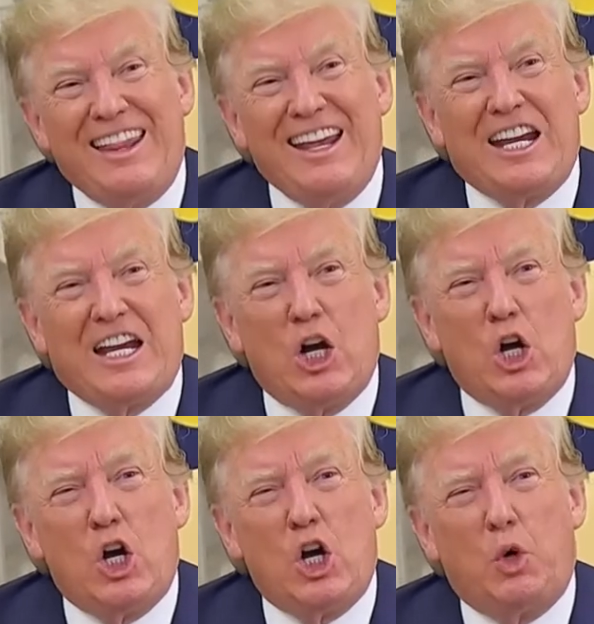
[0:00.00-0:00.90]
I think
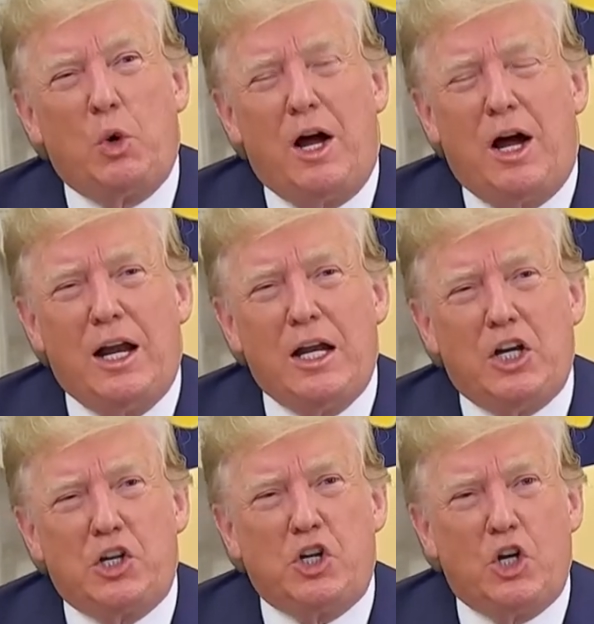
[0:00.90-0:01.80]
Iran
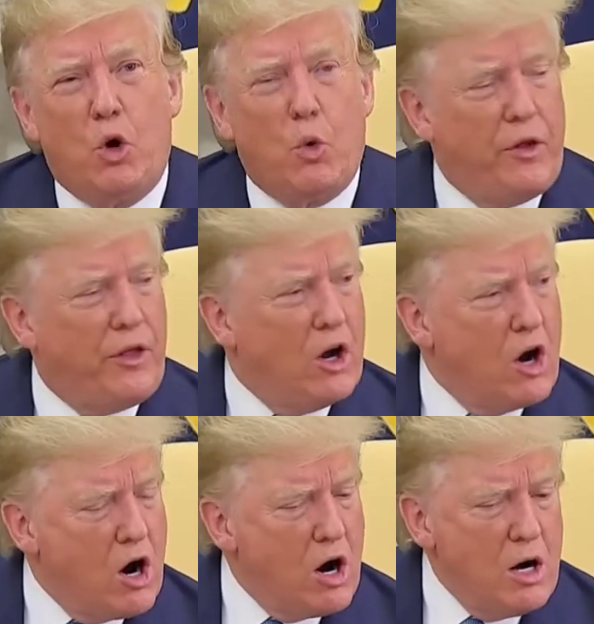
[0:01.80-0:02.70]
doesn't know where they
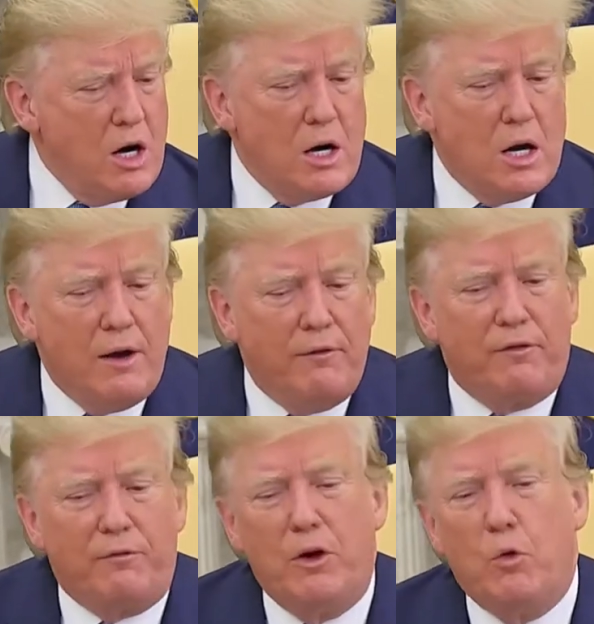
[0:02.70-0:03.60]
are. I've
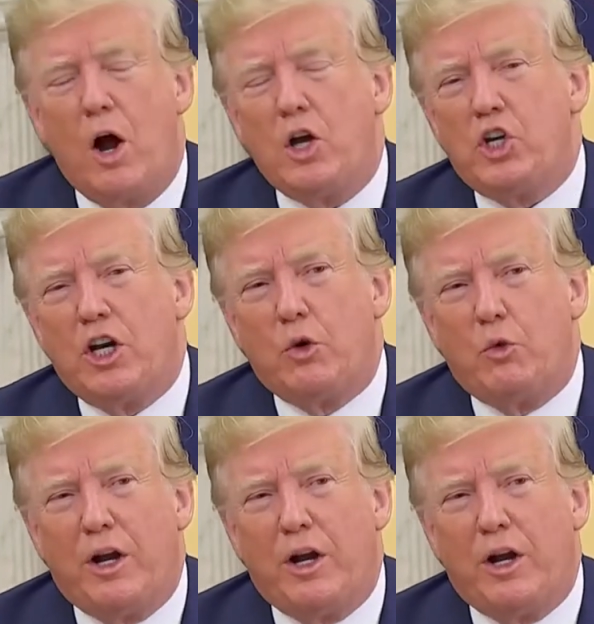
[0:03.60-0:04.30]
been watching and